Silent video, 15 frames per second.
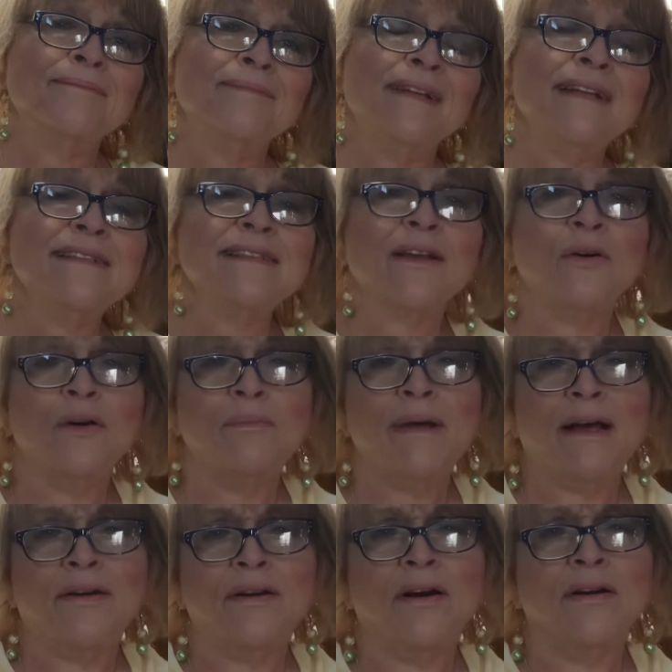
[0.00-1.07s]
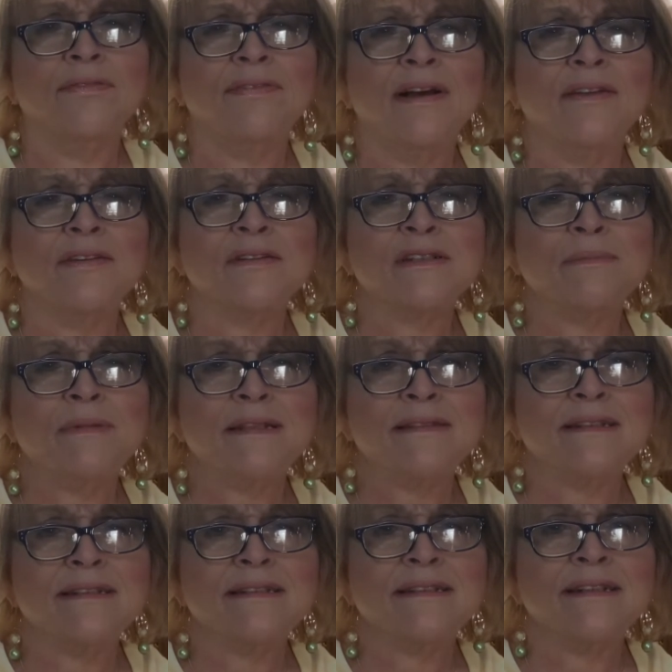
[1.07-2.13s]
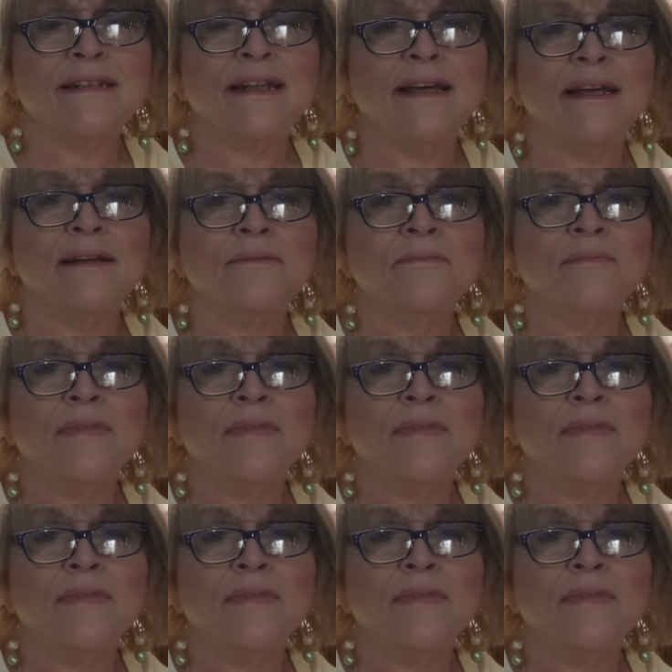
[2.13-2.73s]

Let's go about our Father's business today.